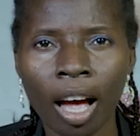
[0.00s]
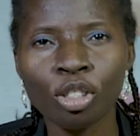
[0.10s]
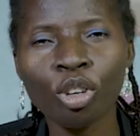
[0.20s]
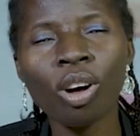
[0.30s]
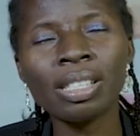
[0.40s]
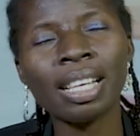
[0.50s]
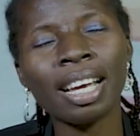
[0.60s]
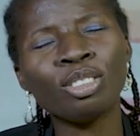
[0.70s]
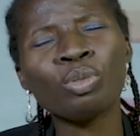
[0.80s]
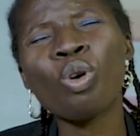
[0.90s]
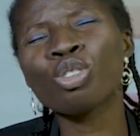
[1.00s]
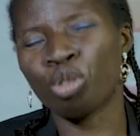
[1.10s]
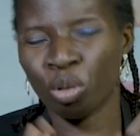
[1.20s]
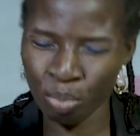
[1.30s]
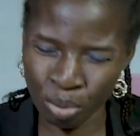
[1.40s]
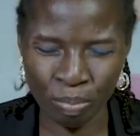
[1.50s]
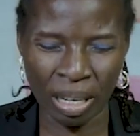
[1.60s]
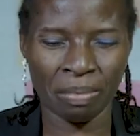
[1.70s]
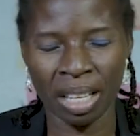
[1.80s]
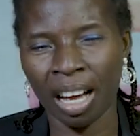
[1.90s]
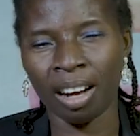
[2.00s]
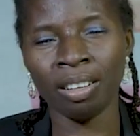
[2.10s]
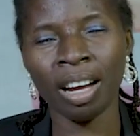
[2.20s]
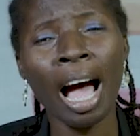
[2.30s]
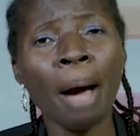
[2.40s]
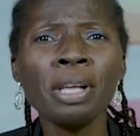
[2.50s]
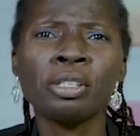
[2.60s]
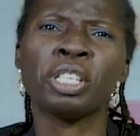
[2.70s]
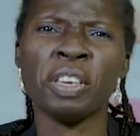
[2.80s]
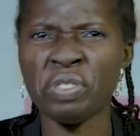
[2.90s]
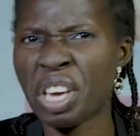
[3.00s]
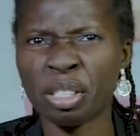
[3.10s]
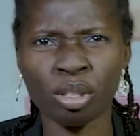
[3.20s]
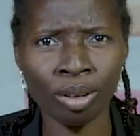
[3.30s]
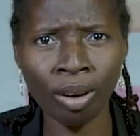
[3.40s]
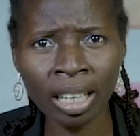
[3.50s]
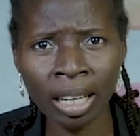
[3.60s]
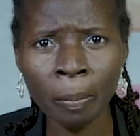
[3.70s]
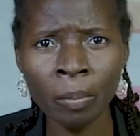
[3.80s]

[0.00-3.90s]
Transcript: So God said, What's your problem now? I'm going to give you a son.